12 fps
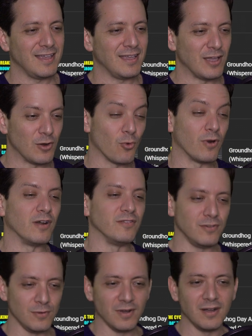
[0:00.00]
in order
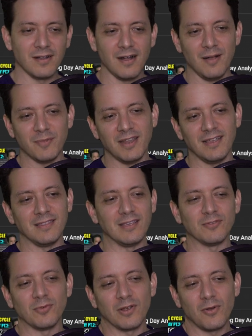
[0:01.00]
to accommodate
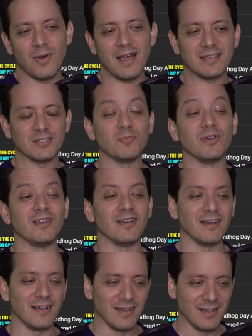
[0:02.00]
this request.
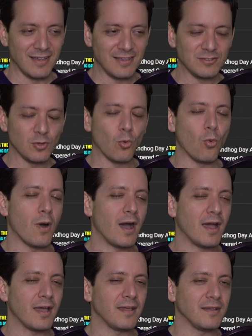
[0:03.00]
Because
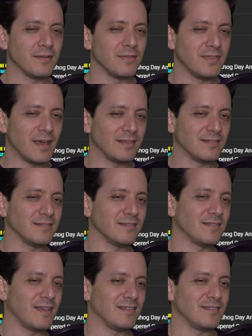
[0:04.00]
why? That's
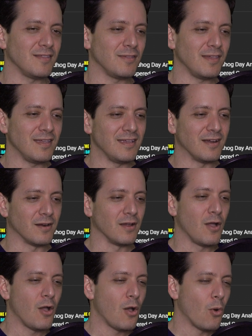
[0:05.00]
the thing here.
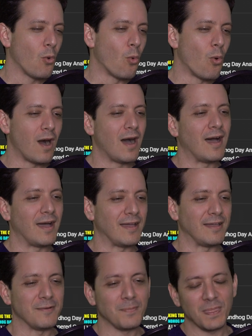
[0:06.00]

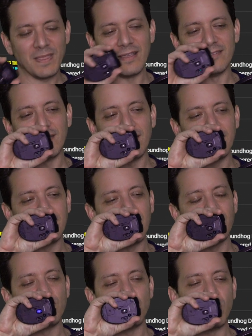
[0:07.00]
Why is it
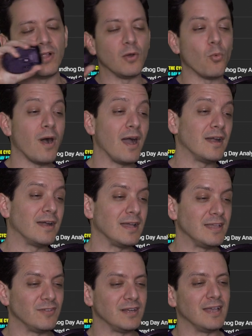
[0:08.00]
uncomfortable, and why did I
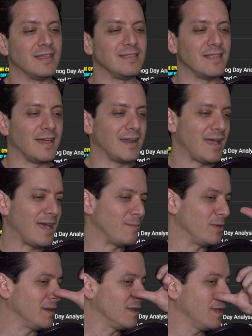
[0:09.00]
even get in that
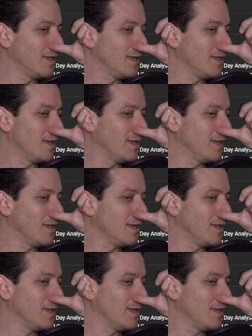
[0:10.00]
habit?